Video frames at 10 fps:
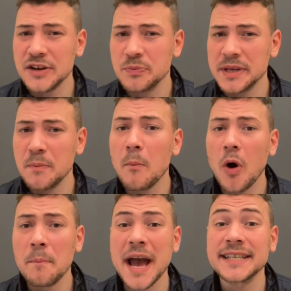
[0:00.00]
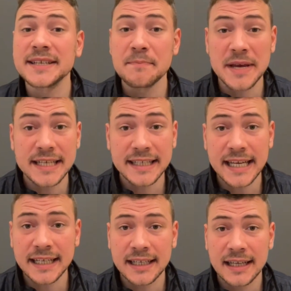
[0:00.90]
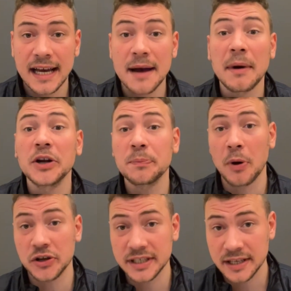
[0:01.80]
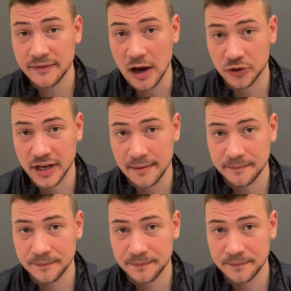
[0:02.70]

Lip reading: to be more pessimistic about a positive outcome.